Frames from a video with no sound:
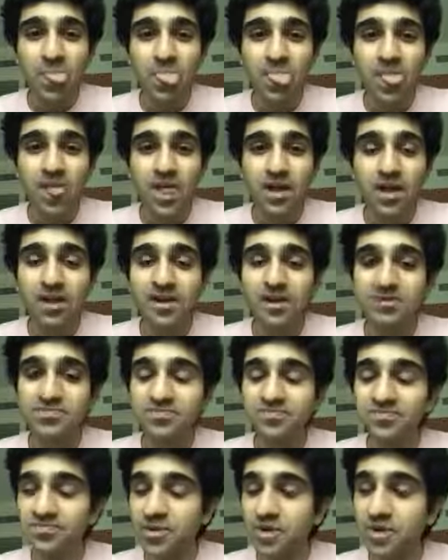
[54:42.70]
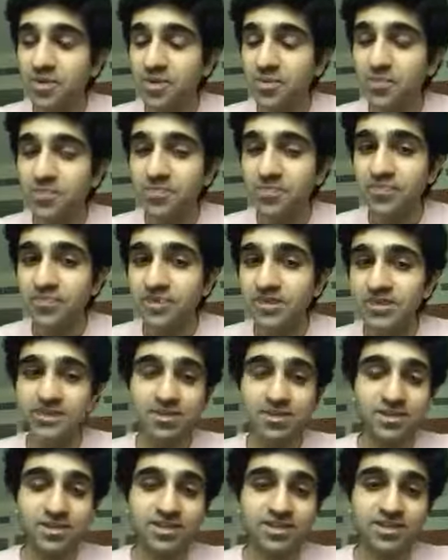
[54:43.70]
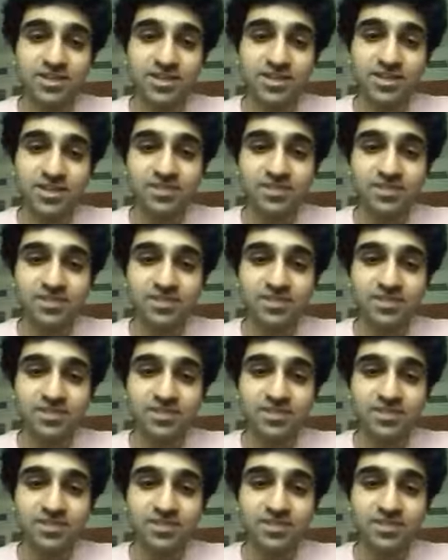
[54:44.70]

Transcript: Okay. Is someone still there?